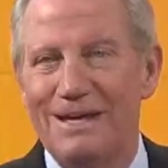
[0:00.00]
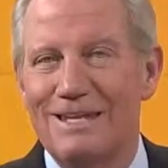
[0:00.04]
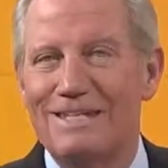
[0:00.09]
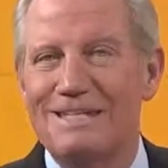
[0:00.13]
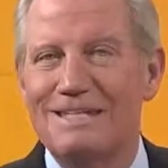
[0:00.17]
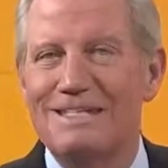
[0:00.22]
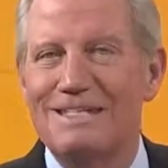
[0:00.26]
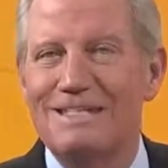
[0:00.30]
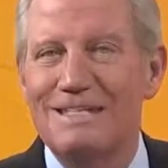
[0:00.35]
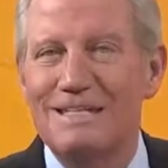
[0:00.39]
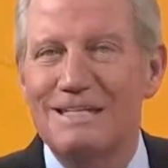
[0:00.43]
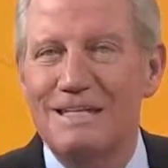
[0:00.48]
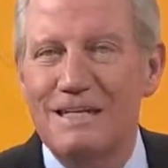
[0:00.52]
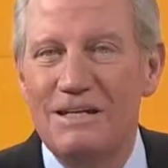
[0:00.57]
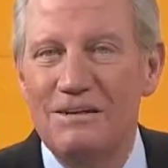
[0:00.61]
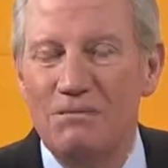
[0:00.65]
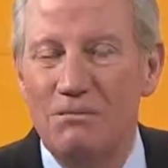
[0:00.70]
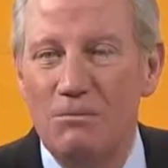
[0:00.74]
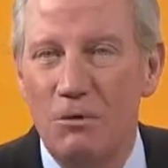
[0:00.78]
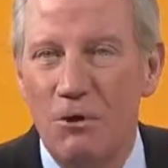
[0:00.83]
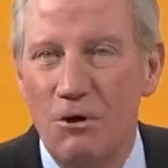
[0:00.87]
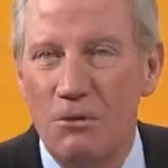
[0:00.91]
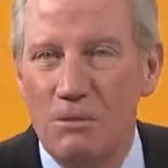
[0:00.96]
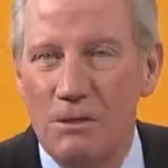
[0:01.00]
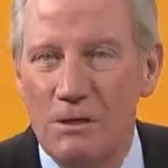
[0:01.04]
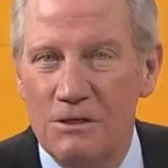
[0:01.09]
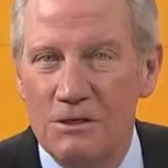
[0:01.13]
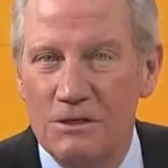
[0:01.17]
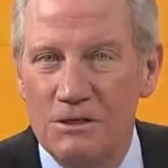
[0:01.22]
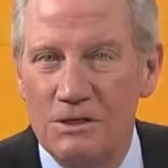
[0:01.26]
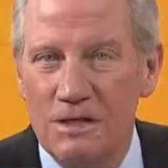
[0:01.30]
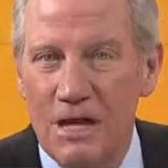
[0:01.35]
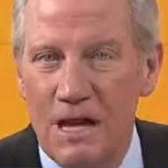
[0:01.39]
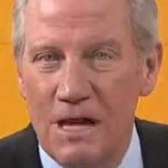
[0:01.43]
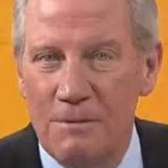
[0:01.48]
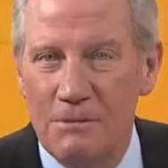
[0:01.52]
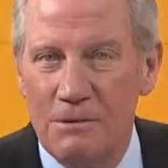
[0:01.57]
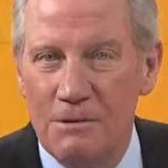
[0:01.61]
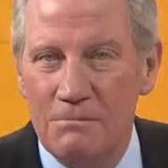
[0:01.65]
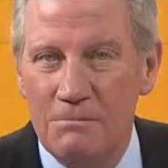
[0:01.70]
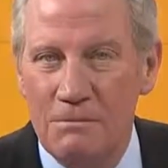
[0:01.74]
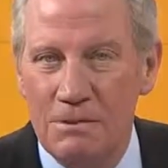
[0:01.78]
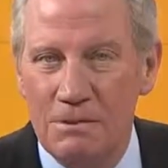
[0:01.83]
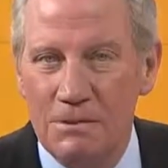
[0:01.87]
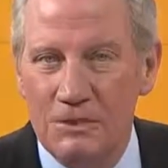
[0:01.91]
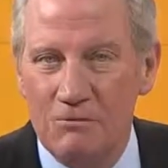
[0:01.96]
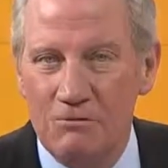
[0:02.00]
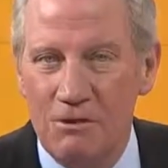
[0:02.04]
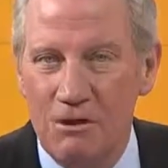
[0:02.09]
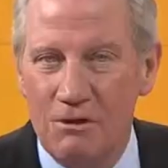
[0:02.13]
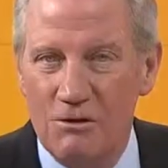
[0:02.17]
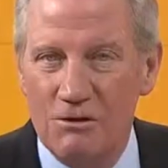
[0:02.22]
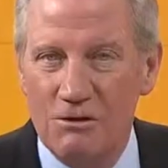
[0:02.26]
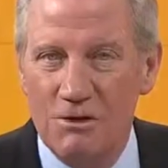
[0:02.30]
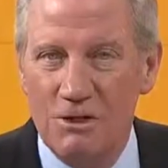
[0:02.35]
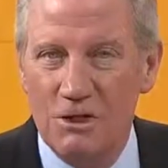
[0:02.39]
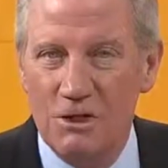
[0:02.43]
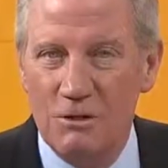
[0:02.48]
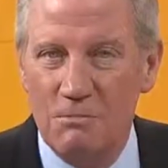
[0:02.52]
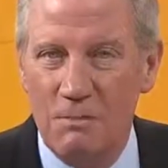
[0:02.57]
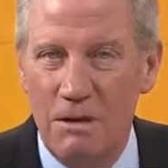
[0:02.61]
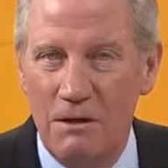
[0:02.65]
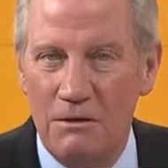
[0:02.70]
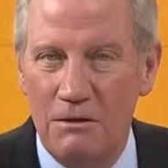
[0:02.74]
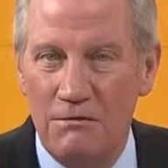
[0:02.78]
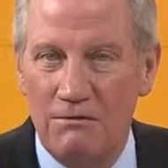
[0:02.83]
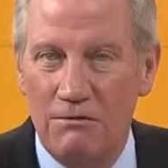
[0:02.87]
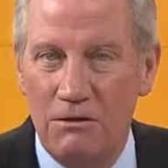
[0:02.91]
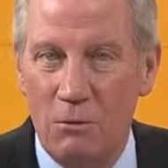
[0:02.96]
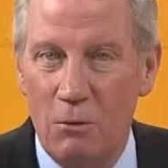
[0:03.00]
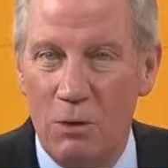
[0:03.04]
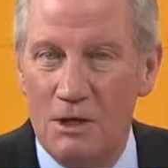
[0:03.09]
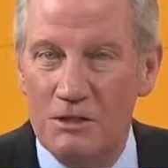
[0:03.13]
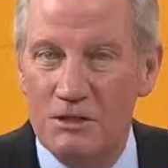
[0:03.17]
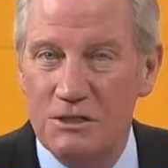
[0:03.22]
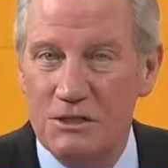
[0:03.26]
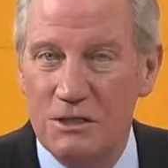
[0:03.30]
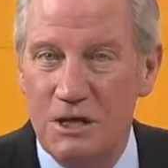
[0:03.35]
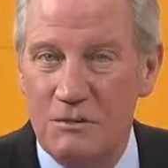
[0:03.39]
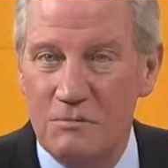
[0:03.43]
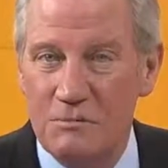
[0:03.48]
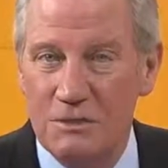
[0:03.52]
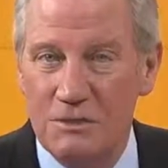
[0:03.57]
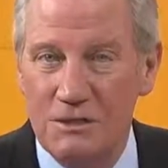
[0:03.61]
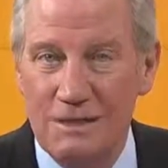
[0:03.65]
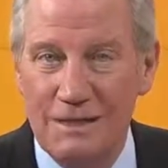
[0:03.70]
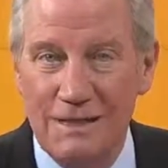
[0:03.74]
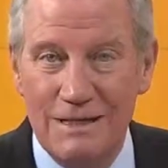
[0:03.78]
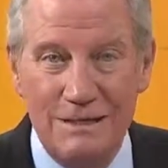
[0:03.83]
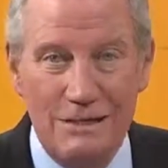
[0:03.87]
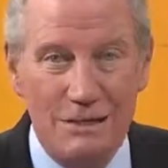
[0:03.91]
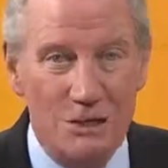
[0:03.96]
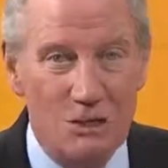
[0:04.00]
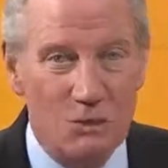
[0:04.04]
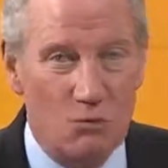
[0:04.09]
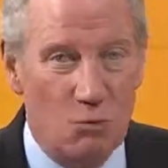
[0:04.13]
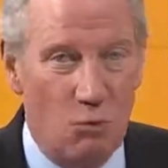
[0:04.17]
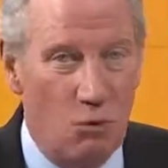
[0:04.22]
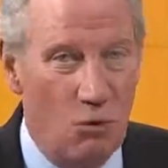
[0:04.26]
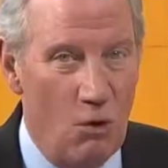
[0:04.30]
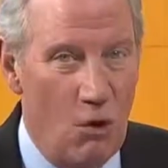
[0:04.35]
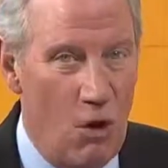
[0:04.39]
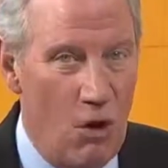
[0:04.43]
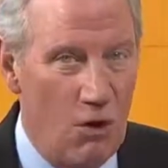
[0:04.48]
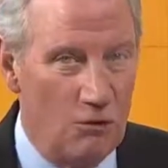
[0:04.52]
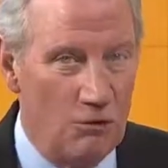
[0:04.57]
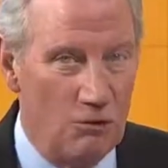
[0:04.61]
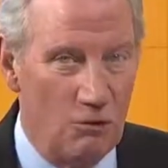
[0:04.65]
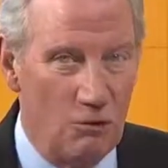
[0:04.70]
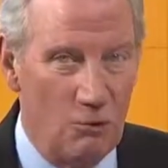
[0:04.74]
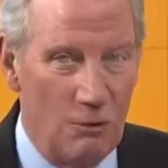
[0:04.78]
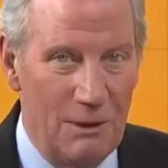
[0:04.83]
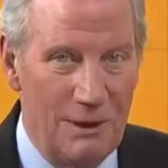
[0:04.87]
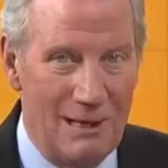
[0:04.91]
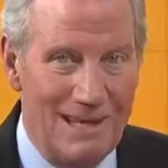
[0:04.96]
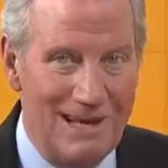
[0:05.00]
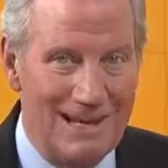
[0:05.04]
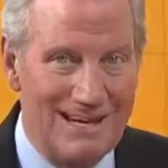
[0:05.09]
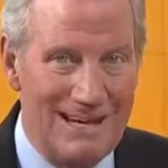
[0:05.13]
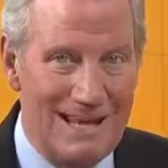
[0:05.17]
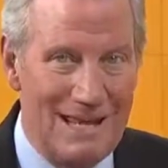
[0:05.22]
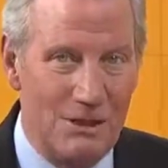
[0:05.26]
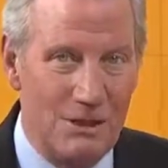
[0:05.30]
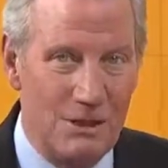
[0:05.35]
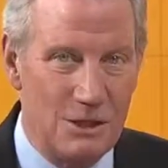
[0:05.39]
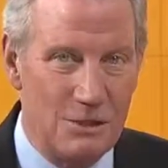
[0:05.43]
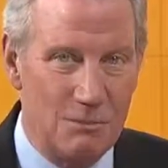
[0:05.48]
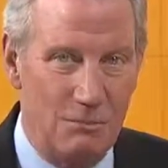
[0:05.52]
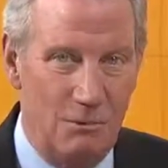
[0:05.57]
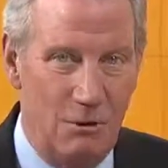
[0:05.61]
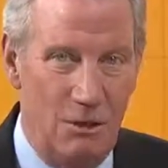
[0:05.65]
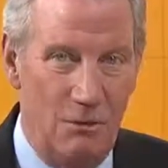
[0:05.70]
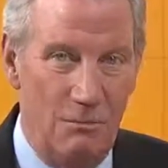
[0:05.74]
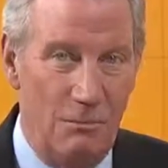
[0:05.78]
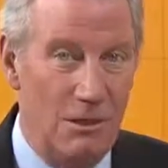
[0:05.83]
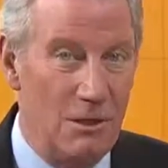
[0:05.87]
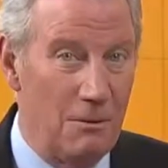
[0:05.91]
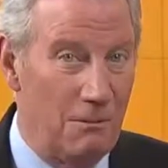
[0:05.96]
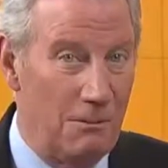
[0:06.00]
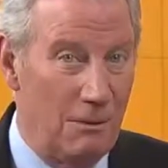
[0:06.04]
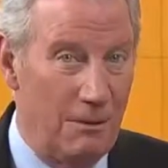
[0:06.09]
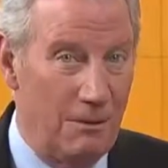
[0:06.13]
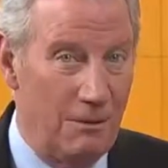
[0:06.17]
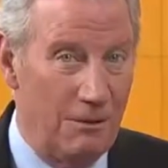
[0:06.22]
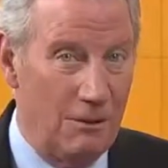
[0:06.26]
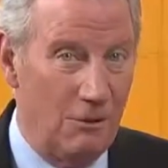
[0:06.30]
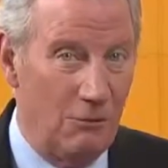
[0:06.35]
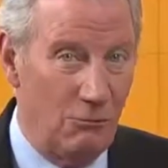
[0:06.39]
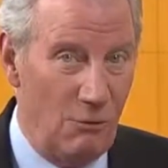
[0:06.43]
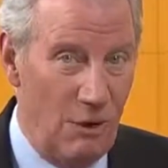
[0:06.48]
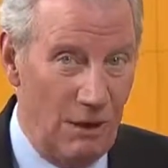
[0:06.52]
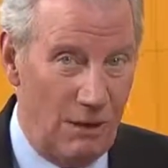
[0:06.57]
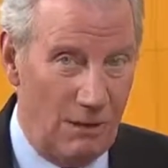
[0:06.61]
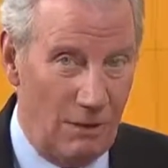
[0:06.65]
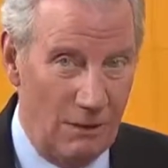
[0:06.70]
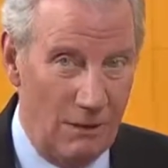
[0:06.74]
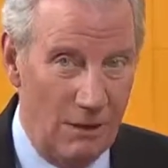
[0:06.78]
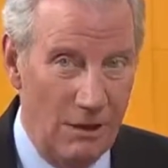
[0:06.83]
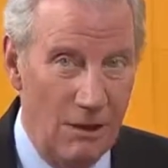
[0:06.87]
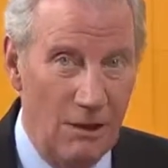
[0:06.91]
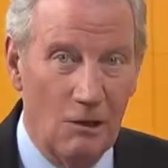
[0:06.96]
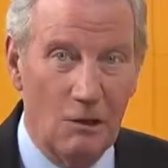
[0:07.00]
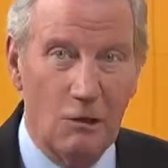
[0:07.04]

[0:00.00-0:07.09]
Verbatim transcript: The city of Maumee's top administrator suspended for what some see as his wrongdoing in an ethics probe he apparently triggered,